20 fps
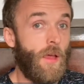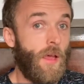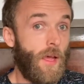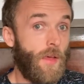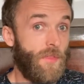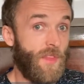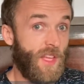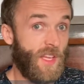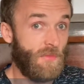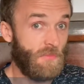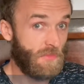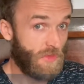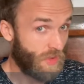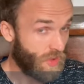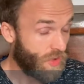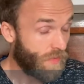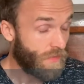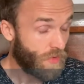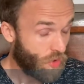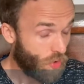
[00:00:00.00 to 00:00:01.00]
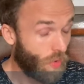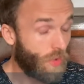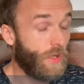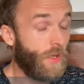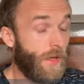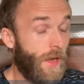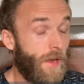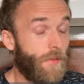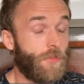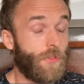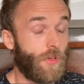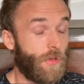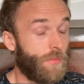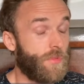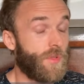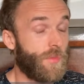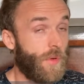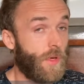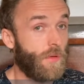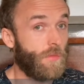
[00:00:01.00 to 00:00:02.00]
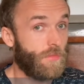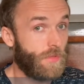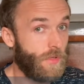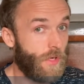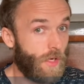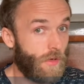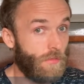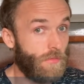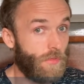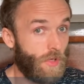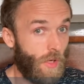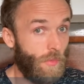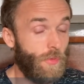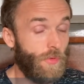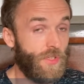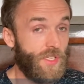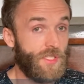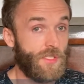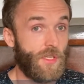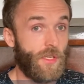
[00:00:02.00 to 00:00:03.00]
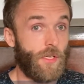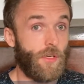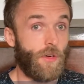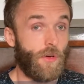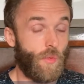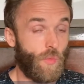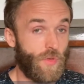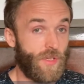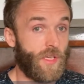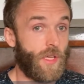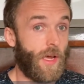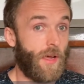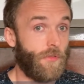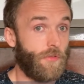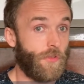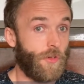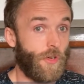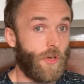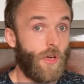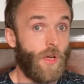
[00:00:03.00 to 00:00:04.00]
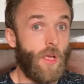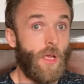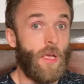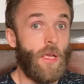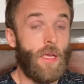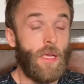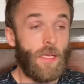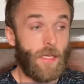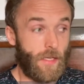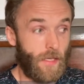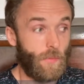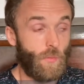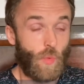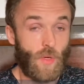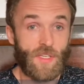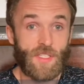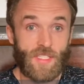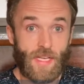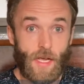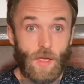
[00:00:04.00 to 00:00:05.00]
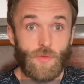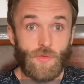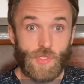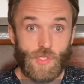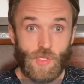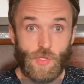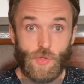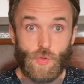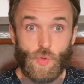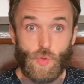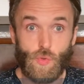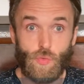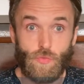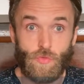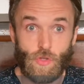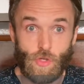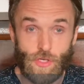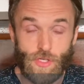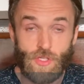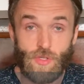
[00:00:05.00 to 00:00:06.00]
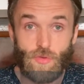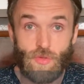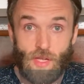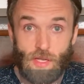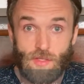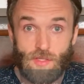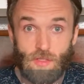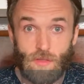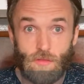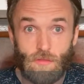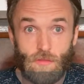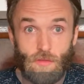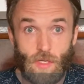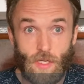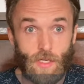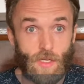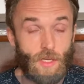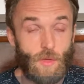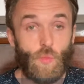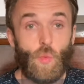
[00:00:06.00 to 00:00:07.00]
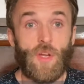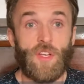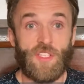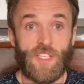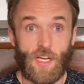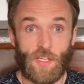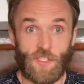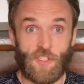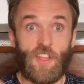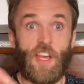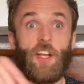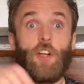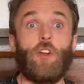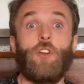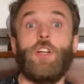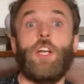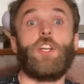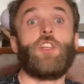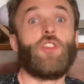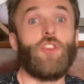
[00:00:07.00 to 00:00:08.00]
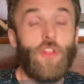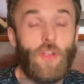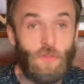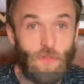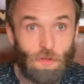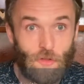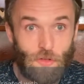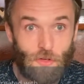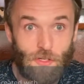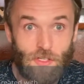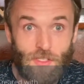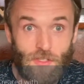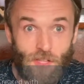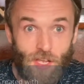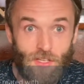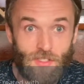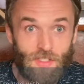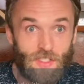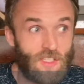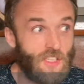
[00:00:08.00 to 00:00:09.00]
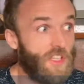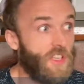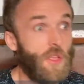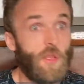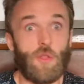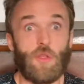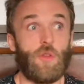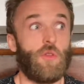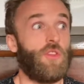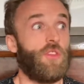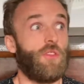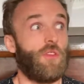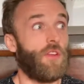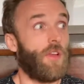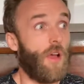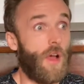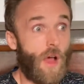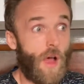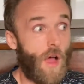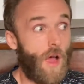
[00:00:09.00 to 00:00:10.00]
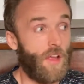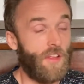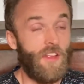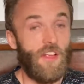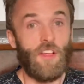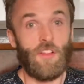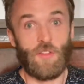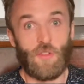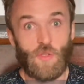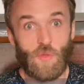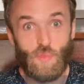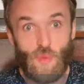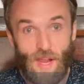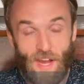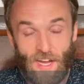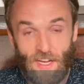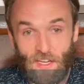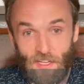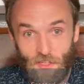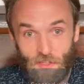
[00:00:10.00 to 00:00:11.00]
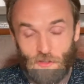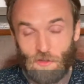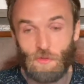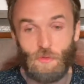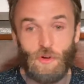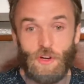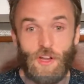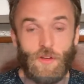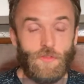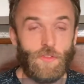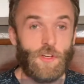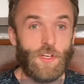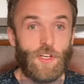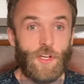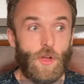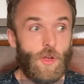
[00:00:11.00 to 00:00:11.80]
And then shortly after, it was about, a couple days later, a week after, it went down to 32,000. It went down to that correction level of 32,000, and then you're like, you could panic or whatever, and